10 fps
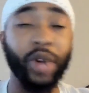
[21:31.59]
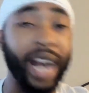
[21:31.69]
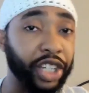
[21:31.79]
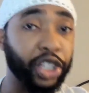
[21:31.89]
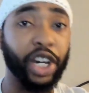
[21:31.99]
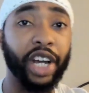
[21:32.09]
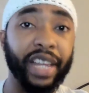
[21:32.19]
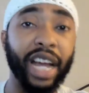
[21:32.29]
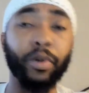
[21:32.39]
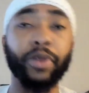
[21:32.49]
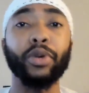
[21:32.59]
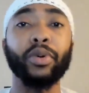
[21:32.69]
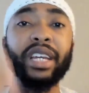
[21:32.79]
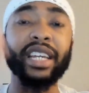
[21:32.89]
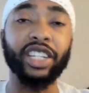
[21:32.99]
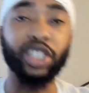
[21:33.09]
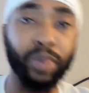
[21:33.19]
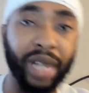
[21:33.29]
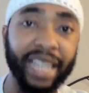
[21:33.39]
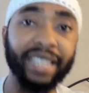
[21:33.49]
and I shared that with you, he
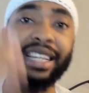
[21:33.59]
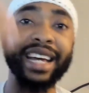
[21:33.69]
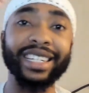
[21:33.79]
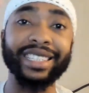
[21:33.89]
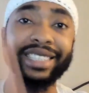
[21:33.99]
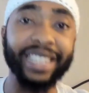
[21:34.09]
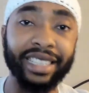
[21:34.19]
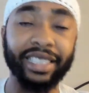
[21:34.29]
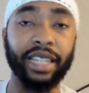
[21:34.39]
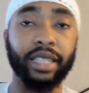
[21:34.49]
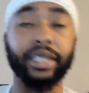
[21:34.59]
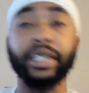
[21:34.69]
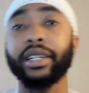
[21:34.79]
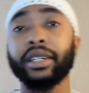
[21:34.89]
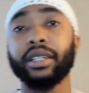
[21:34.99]
explains that in detail in there.